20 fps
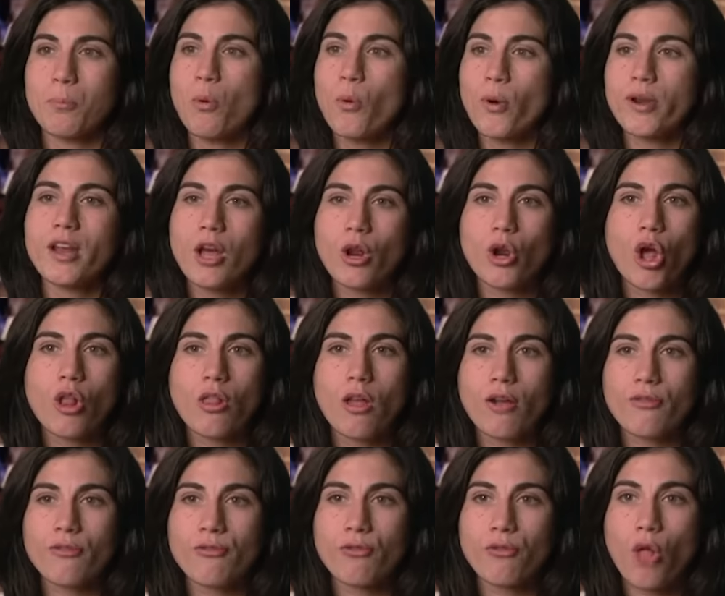point out all
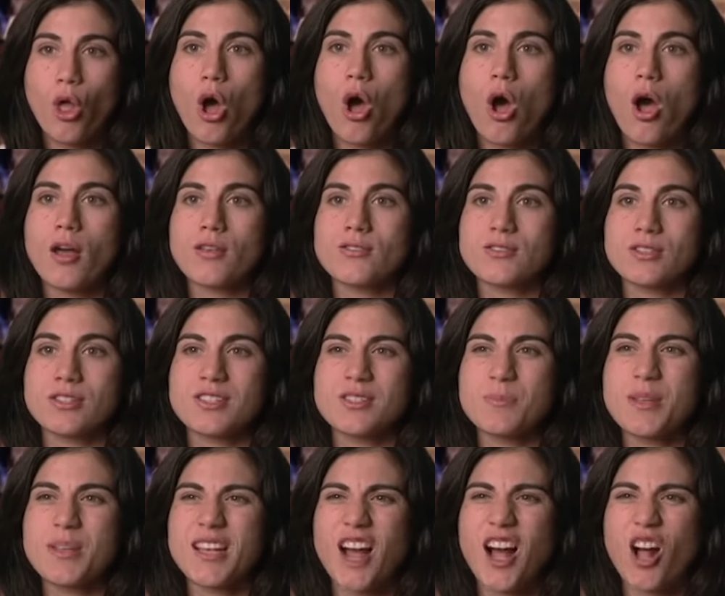our flaws, and he's
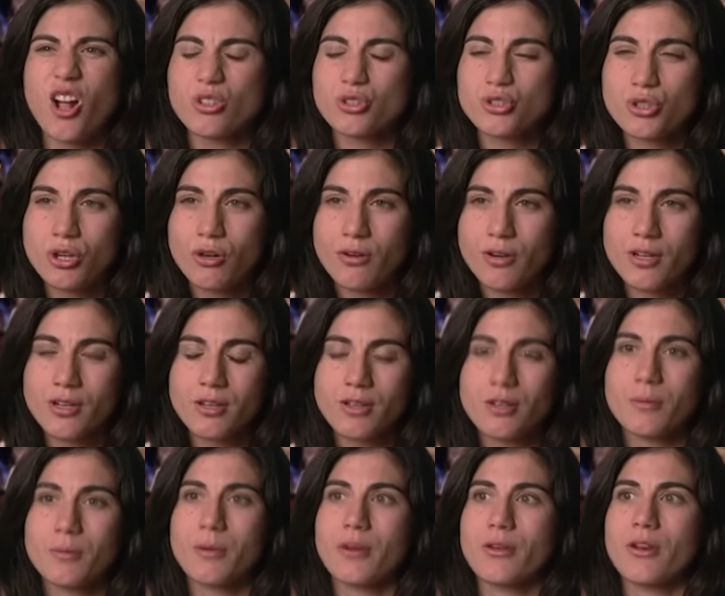being
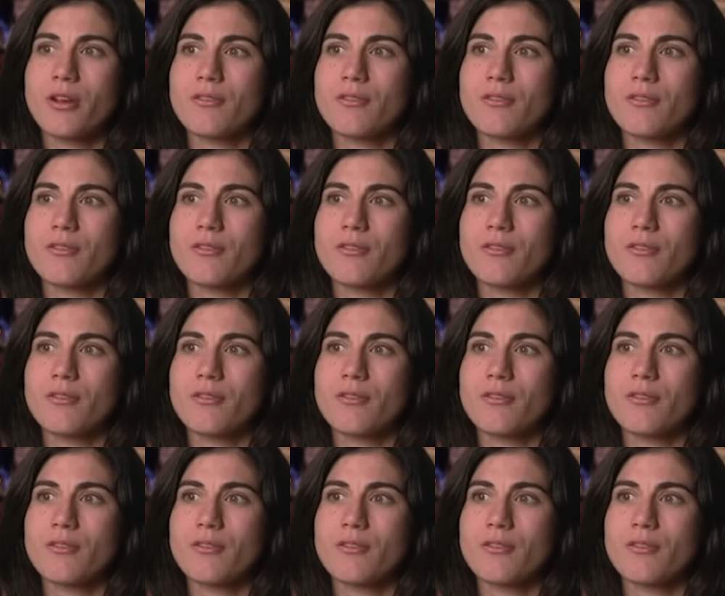ultra-critical about